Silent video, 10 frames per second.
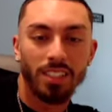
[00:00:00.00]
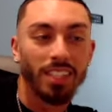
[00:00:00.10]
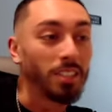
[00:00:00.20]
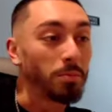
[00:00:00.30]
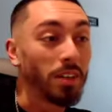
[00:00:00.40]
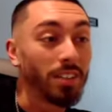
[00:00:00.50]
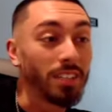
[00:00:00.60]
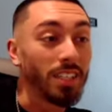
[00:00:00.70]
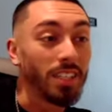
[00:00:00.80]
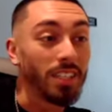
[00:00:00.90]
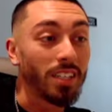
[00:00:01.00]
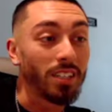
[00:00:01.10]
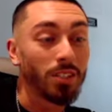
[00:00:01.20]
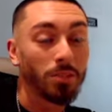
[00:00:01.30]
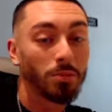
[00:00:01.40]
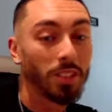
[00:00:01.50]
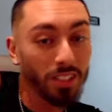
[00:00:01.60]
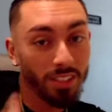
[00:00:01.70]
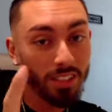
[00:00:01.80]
It's Mother's Day today too. Make sure you